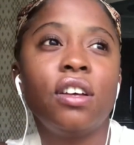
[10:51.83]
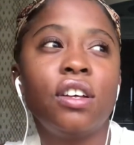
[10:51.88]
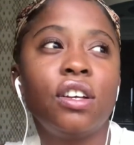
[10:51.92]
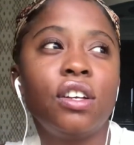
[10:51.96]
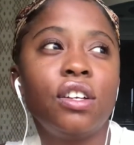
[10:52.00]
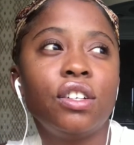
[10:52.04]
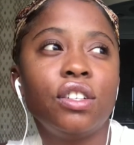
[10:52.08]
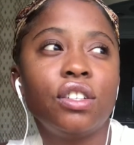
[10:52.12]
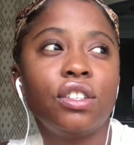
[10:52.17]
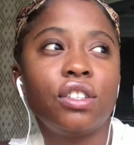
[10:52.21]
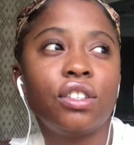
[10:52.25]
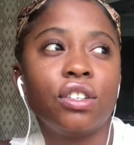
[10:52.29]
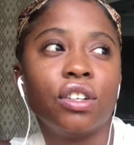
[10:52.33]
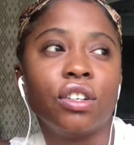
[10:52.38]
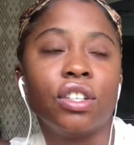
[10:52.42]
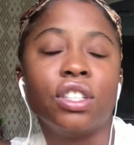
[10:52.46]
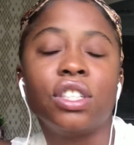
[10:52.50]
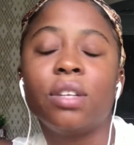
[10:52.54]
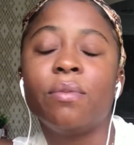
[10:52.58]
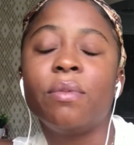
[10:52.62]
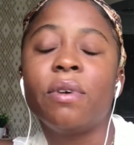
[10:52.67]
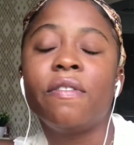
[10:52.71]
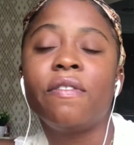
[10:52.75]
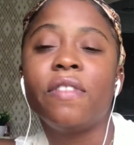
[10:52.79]
So
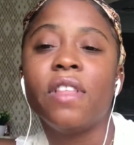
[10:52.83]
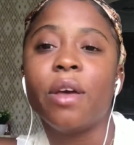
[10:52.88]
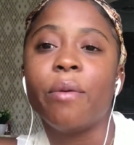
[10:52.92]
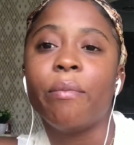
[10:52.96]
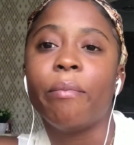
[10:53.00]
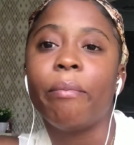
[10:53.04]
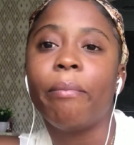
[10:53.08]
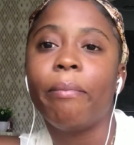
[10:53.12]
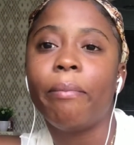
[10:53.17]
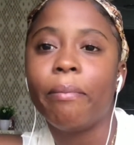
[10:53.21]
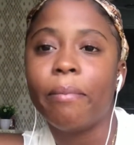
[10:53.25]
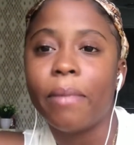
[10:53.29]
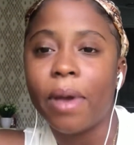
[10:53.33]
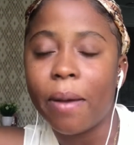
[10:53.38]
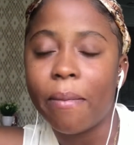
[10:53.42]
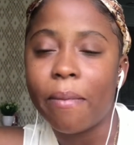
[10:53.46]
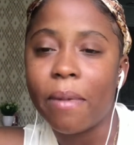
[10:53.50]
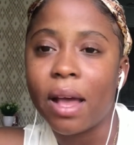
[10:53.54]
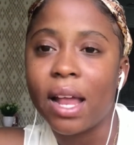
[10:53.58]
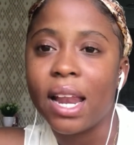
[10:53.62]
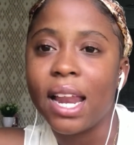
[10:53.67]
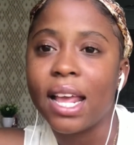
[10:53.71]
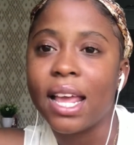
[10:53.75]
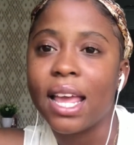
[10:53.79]
some of them met me
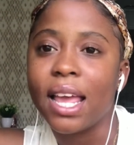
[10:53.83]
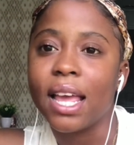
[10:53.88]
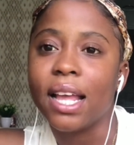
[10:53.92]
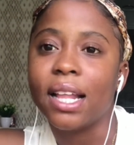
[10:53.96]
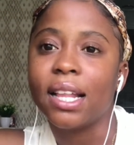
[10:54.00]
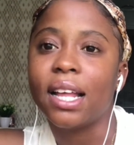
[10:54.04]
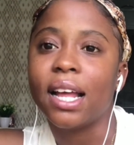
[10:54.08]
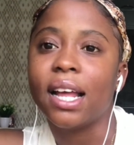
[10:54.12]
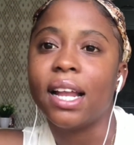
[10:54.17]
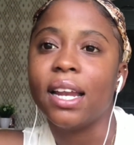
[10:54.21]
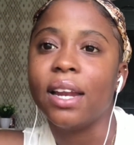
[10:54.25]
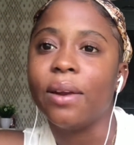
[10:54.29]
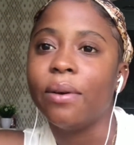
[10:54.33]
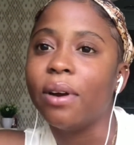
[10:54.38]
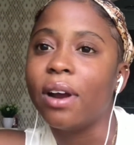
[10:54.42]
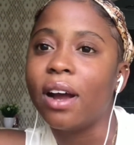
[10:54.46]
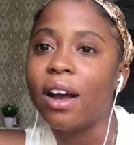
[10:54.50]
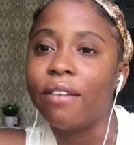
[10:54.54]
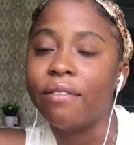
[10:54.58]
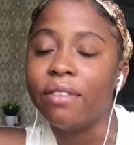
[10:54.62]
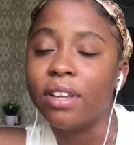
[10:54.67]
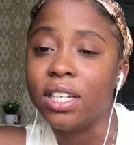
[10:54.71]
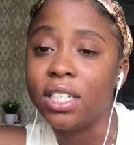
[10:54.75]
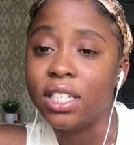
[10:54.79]
at the gate and they were
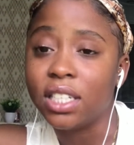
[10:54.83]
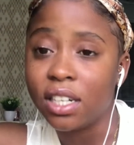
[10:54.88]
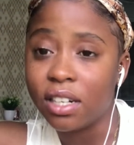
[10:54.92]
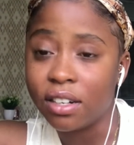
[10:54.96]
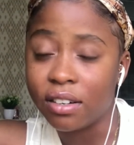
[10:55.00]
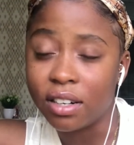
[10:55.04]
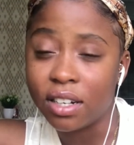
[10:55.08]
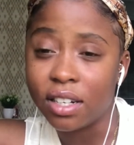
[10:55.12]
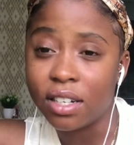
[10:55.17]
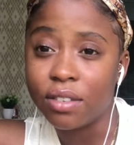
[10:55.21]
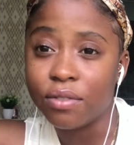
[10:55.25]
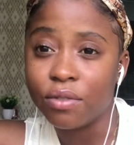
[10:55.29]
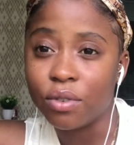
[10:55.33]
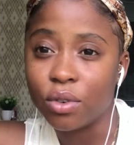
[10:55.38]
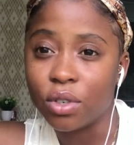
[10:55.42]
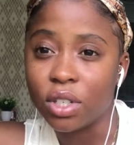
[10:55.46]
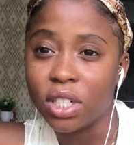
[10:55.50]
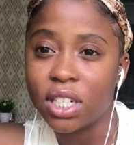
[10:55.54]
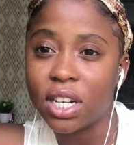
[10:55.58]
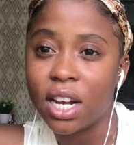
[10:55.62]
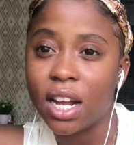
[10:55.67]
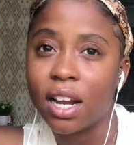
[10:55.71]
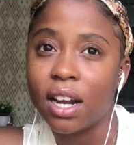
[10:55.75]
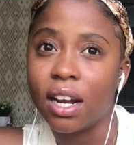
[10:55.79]
having general
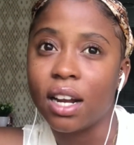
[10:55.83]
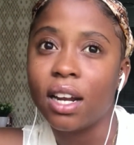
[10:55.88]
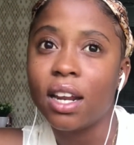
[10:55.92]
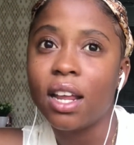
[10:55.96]
devotion.